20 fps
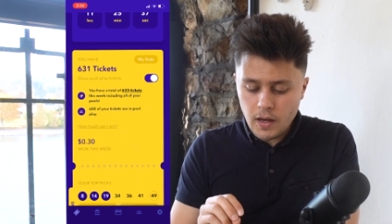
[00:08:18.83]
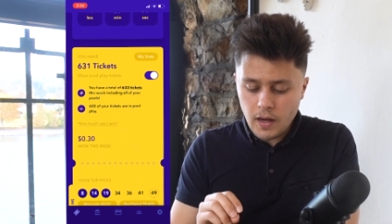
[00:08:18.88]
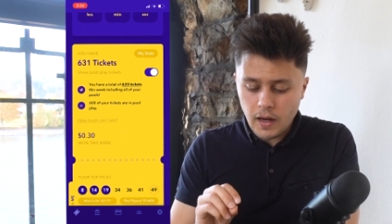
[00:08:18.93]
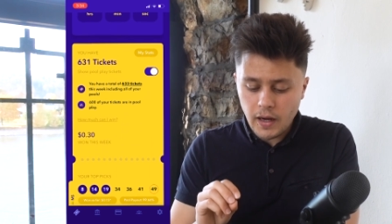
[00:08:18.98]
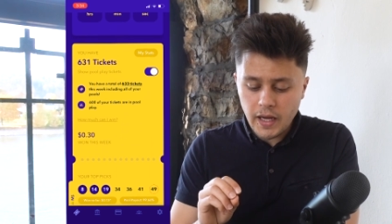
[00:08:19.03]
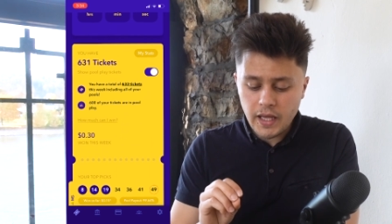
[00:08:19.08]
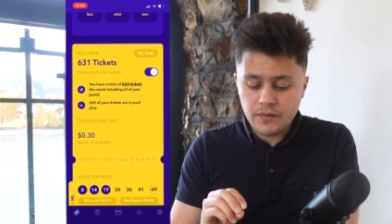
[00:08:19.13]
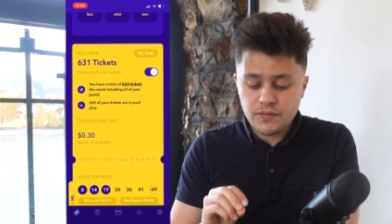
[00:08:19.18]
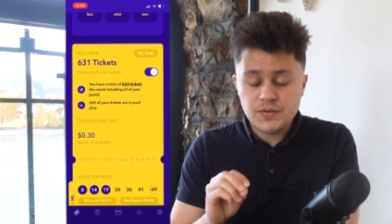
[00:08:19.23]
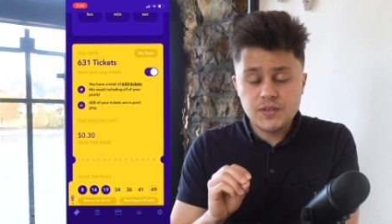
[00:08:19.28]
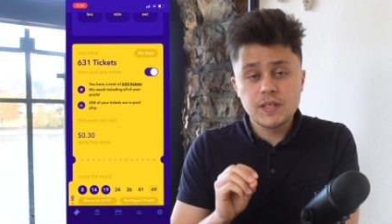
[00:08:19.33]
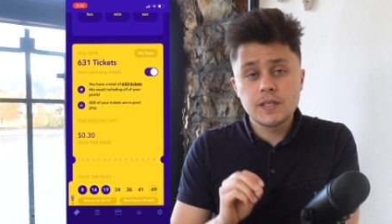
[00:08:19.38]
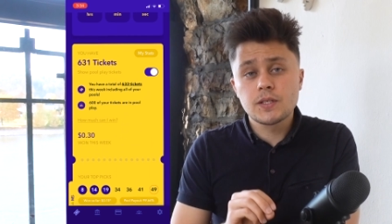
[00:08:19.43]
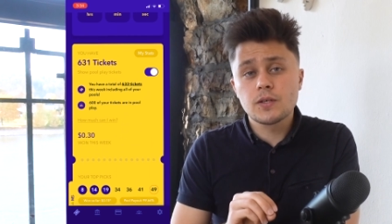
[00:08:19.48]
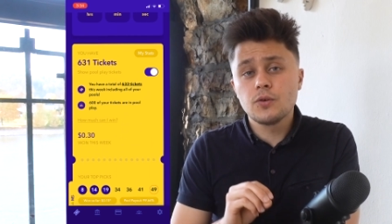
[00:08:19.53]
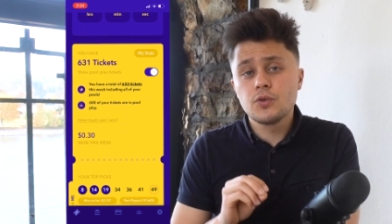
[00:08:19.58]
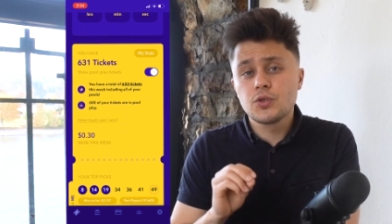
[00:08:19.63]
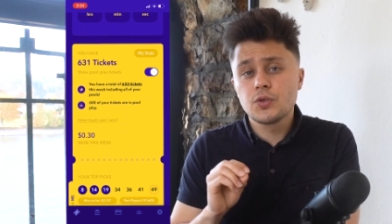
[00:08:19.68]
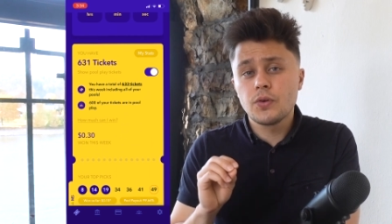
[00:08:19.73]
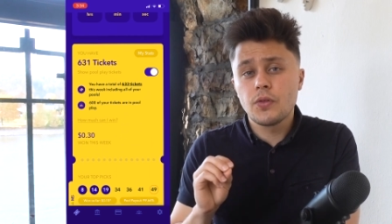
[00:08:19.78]
I have
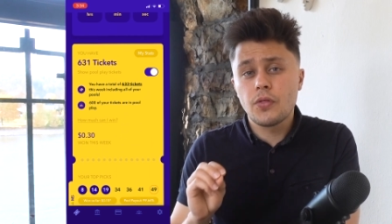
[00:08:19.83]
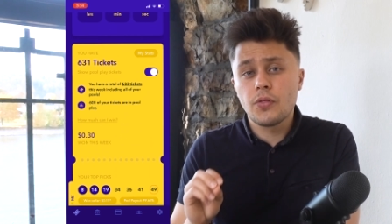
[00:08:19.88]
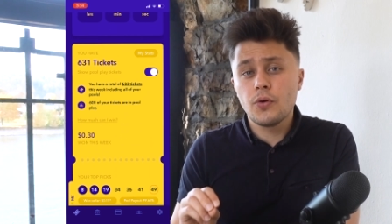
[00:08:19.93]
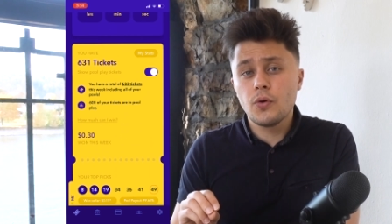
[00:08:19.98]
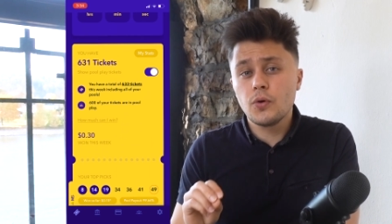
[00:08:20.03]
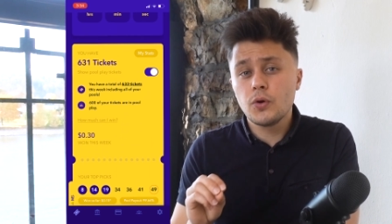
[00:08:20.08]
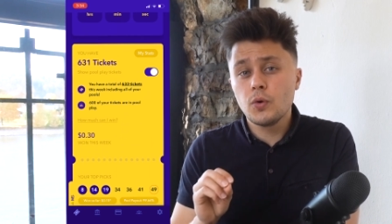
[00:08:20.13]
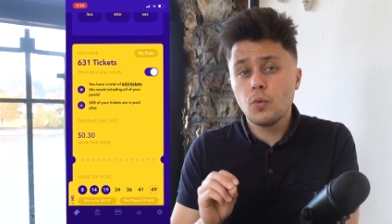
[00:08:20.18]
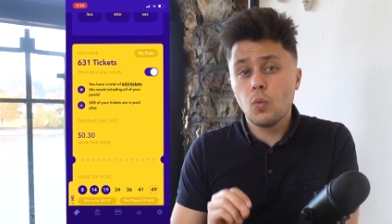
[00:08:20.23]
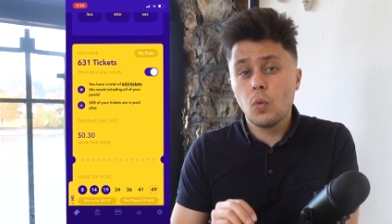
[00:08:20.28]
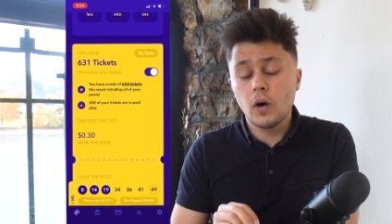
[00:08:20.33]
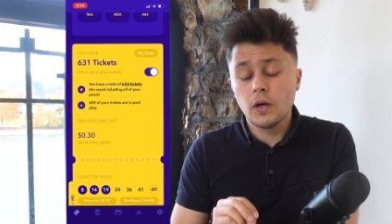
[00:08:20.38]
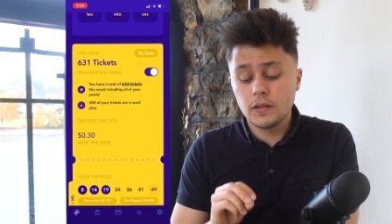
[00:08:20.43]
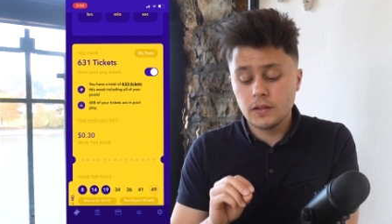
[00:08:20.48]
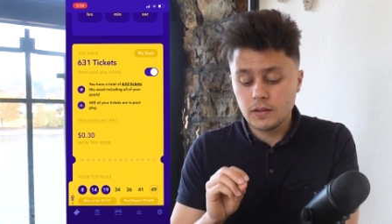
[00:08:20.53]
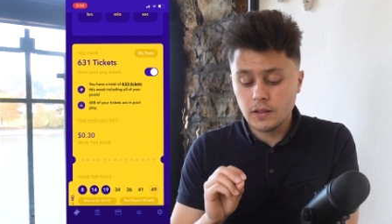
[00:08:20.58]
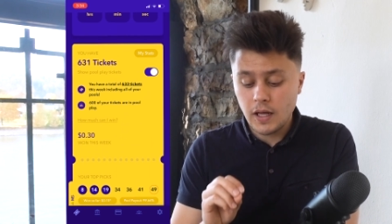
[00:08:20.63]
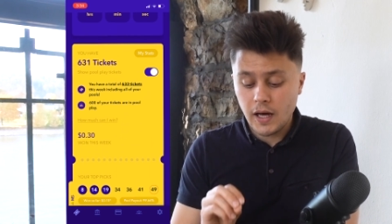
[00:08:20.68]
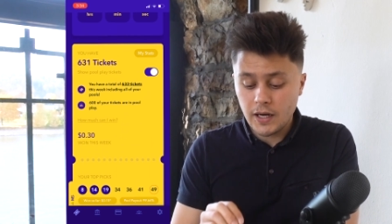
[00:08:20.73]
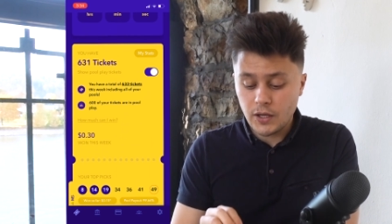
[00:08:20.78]
631
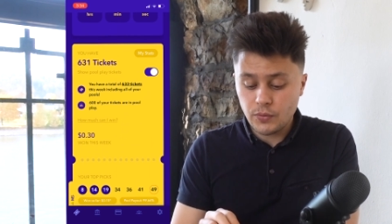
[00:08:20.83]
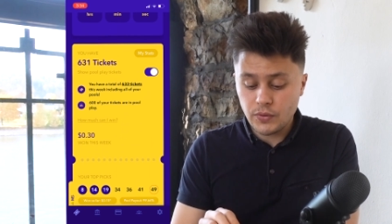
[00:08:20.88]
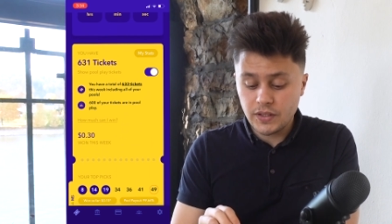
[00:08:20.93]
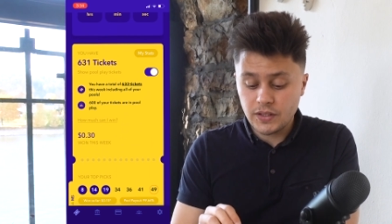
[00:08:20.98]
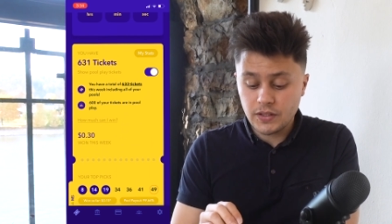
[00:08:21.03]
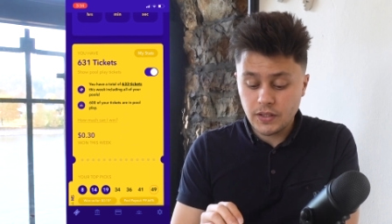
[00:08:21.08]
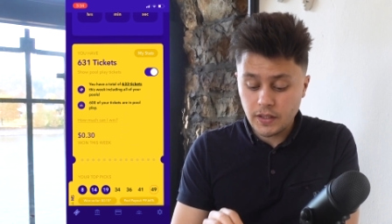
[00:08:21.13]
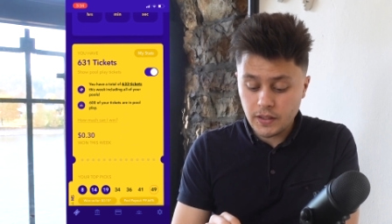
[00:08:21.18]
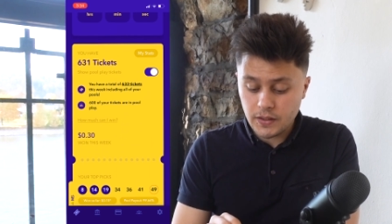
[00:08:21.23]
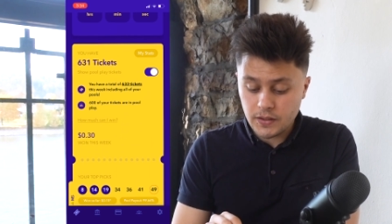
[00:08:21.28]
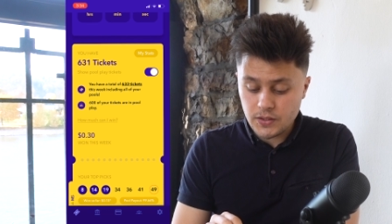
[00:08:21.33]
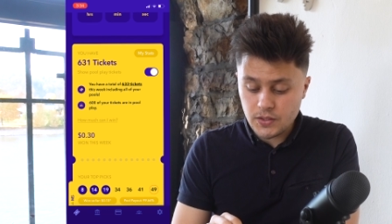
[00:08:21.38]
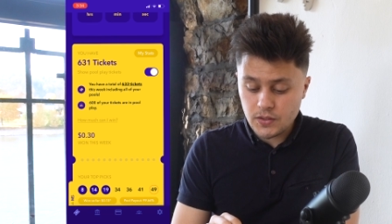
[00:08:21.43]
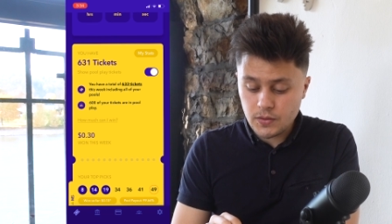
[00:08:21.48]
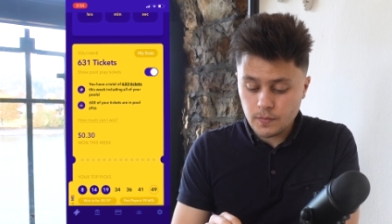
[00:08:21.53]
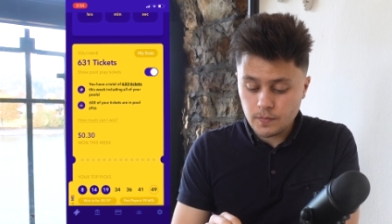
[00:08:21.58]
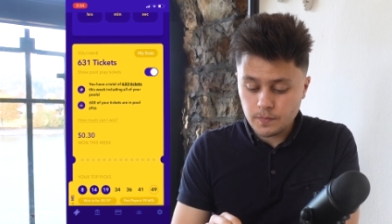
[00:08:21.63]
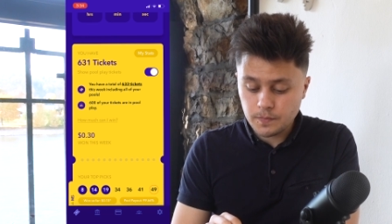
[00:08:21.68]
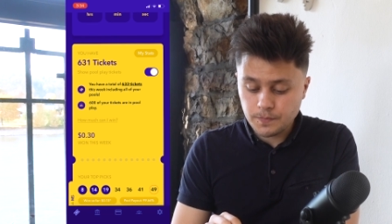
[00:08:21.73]
lottery tickets.